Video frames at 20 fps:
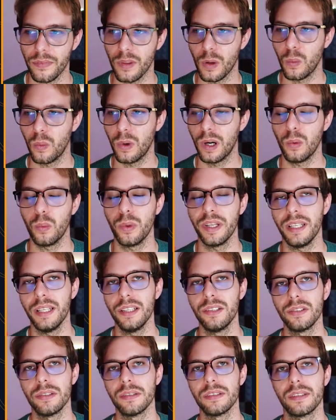Well, we need
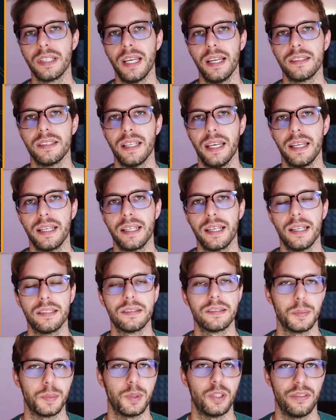to set a
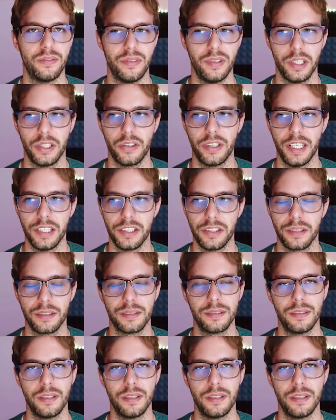custom configuration.